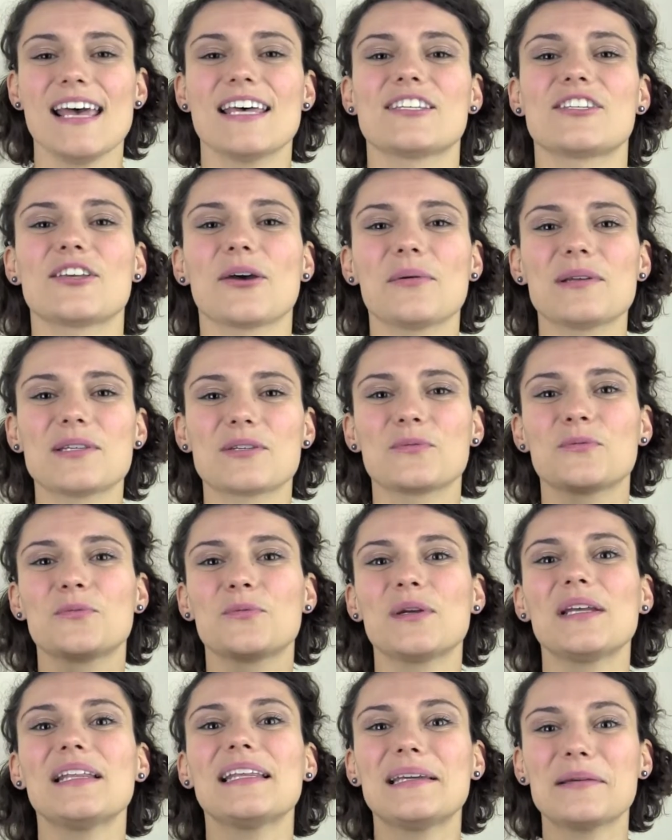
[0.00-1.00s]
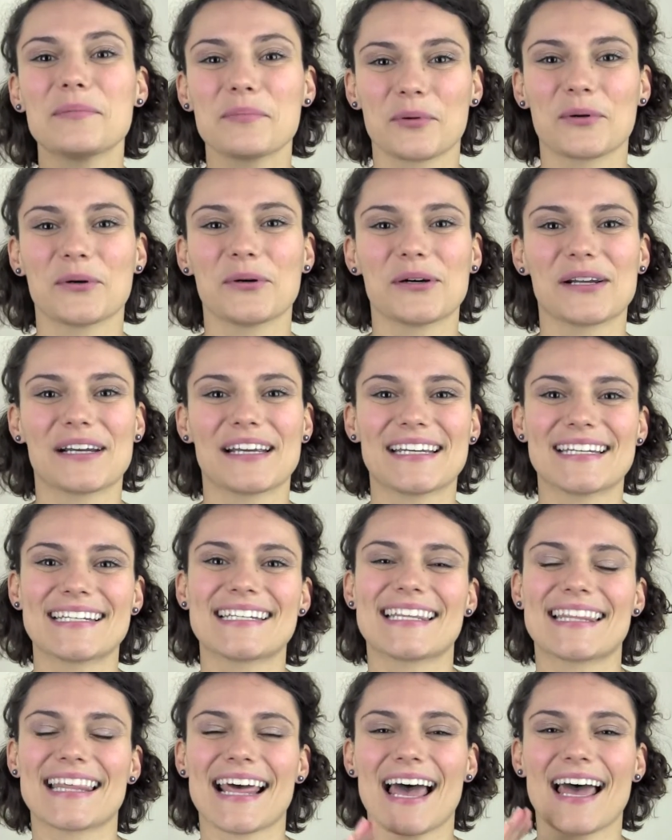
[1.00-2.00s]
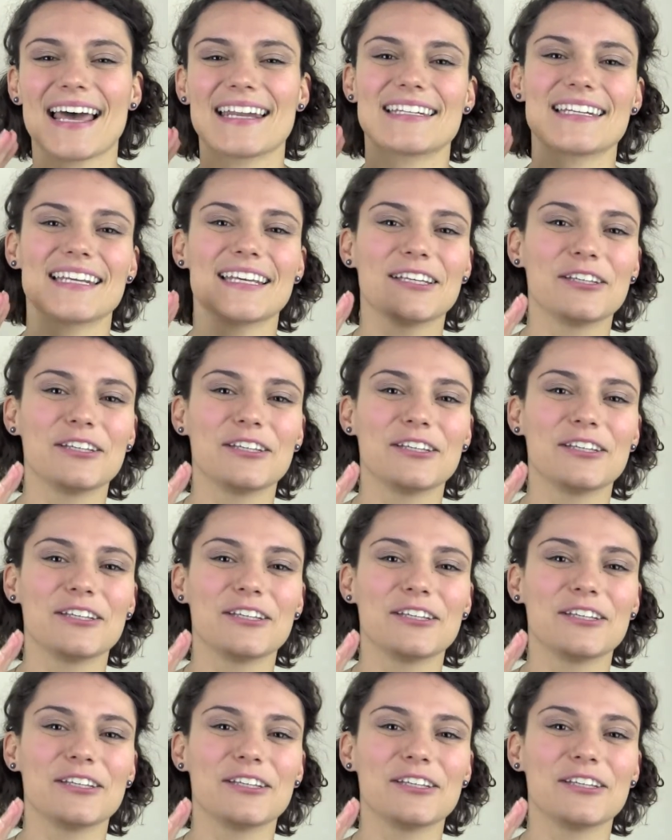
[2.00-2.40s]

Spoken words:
So it's really important that